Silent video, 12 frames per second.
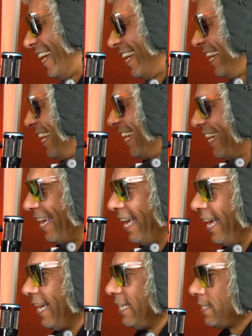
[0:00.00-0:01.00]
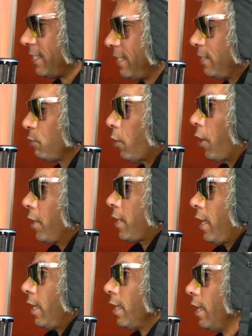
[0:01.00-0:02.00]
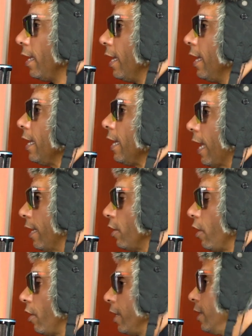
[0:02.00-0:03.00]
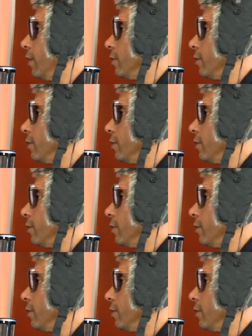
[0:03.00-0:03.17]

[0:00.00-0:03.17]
no, no. But I he's, got a force field in my divine affiliation. I know he